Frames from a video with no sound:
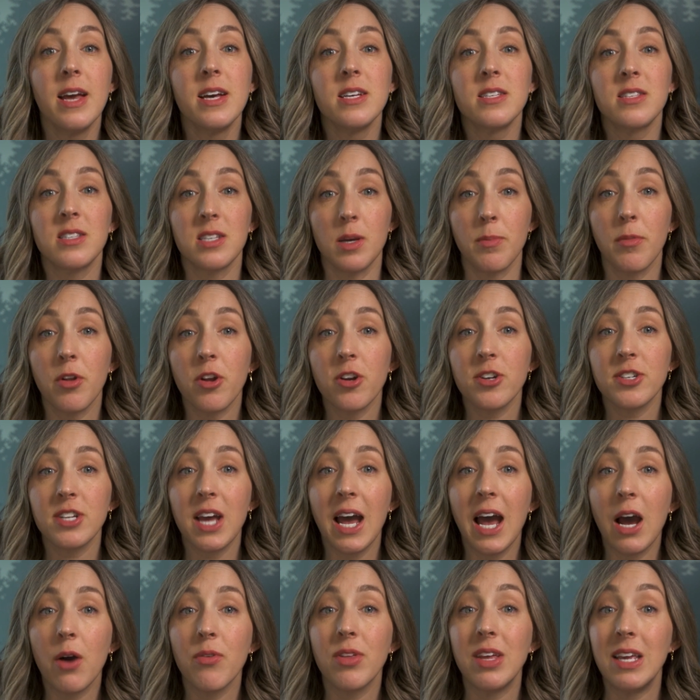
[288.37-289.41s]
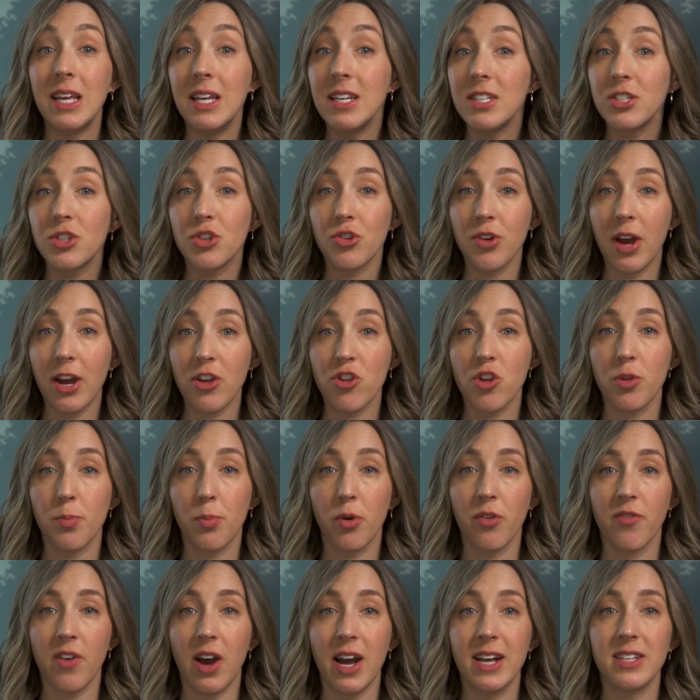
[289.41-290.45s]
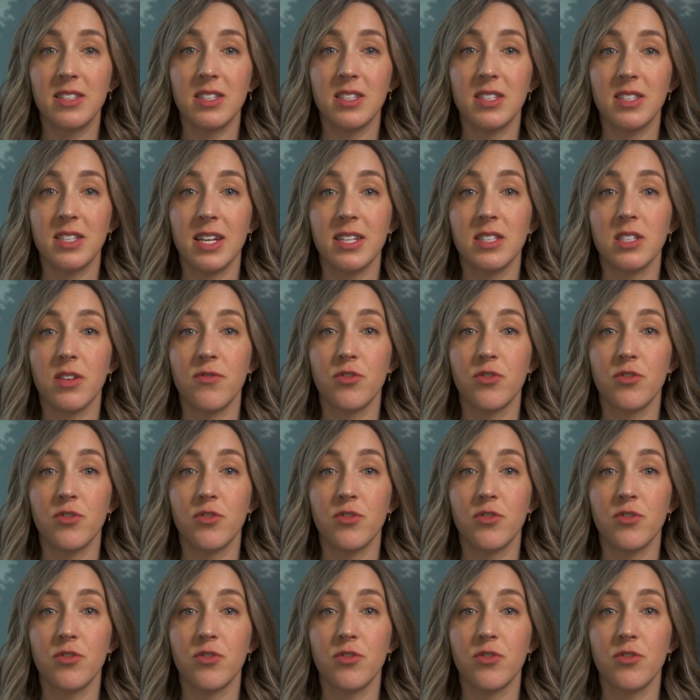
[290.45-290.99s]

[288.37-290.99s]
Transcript: Similar to how the east direction provides a sense